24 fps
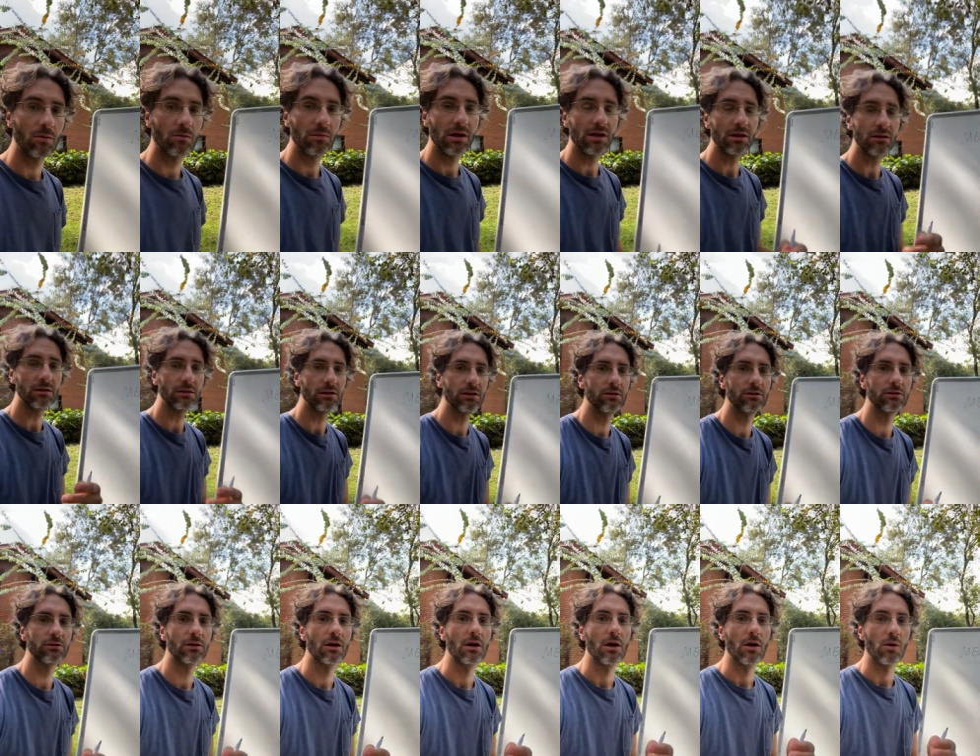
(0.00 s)

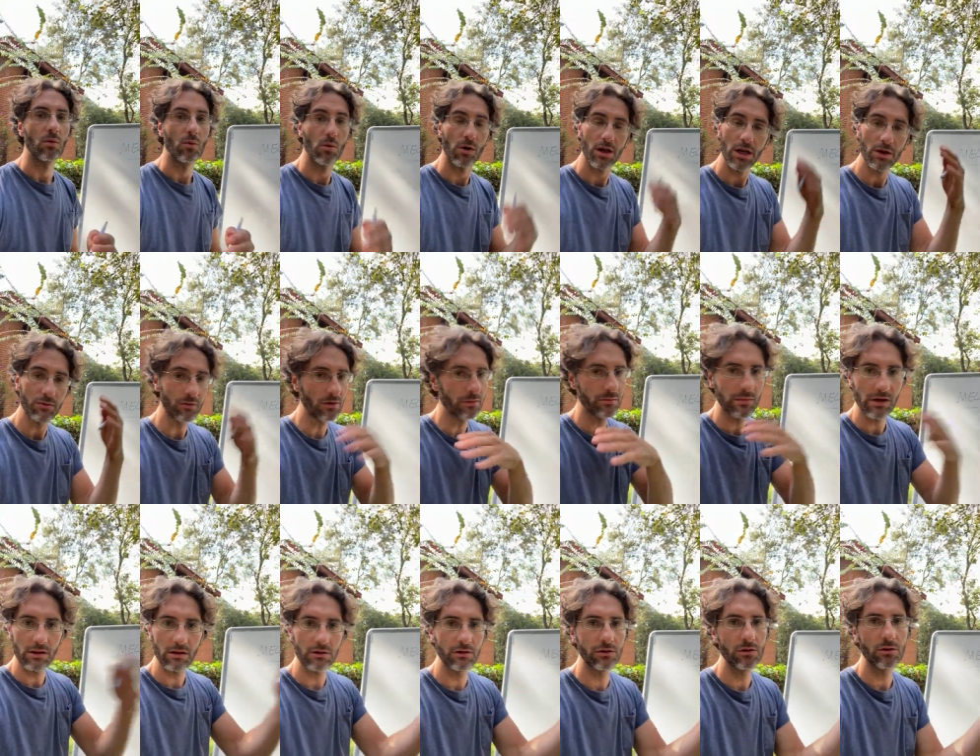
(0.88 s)
melodies whatever
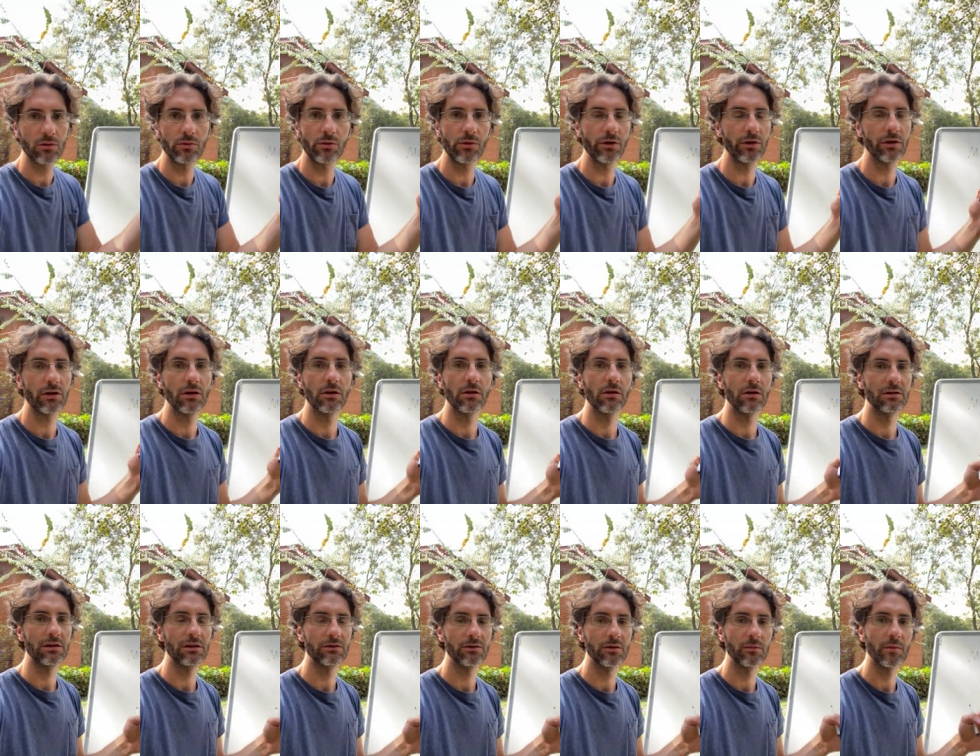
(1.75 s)
melody you're working
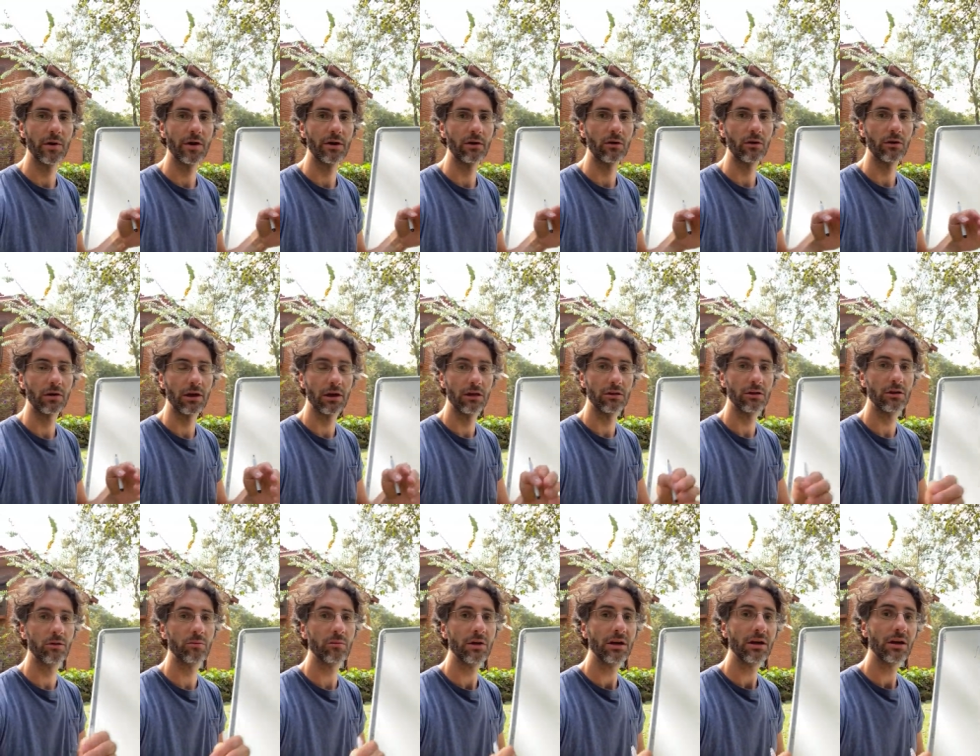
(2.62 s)
on doesn't matter okay
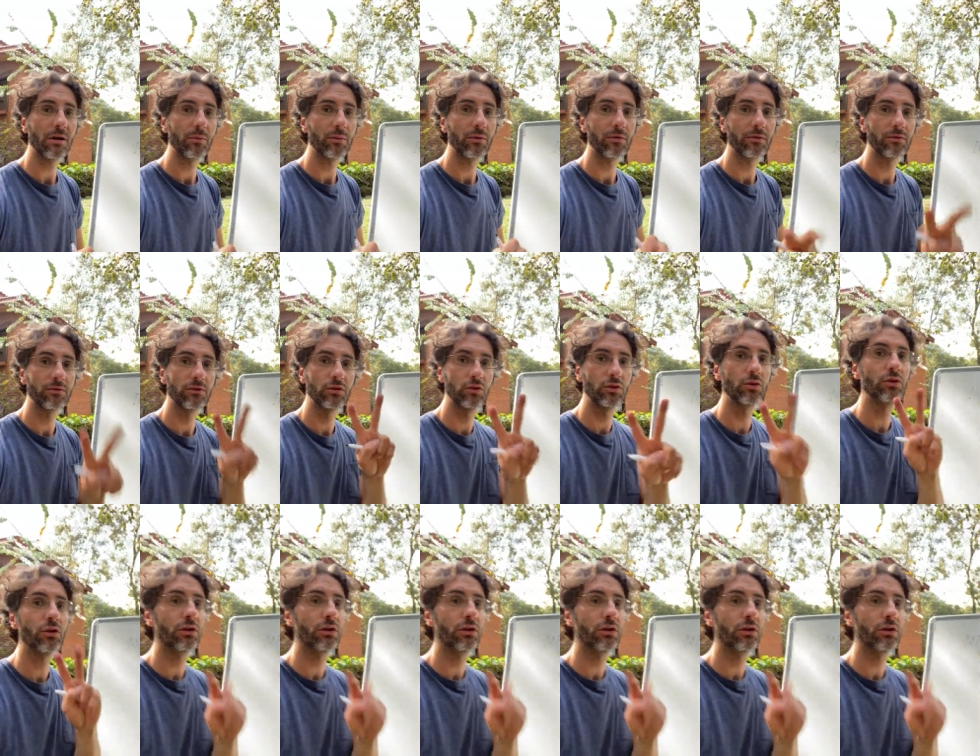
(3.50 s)
they're made up of two